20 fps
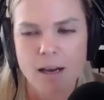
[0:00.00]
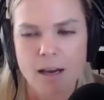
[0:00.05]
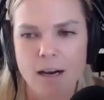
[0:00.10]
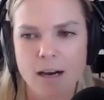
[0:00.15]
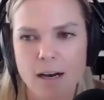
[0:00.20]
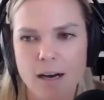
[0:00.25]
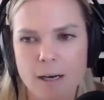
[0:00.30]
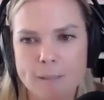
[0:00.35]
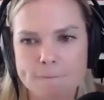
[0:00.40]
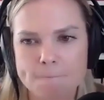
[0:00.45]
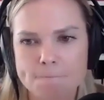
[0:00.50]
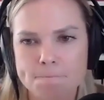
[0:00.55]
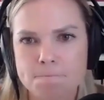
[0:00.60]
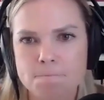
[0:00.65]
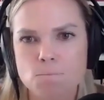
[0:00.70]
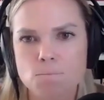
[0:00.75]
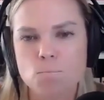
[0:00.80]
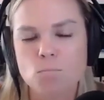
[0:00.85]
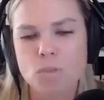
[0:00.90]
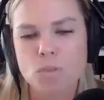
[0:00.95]

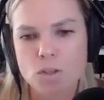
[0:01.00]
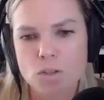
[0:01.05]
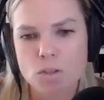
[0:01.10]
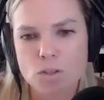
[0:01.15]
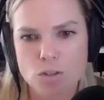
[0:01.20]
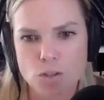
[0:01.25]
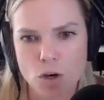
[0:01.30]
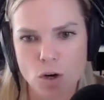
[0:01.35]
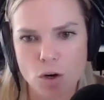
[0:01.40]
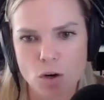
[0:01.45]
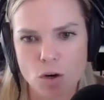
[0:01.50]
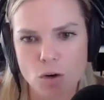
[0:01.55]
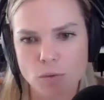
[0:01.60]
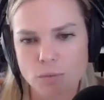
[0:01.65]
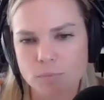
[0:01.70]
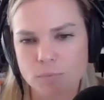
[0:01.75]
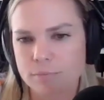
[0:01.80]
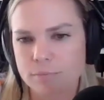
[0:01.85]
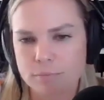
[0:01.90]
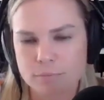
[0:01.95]
Um so I
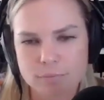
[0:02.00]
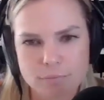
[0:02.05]
like that,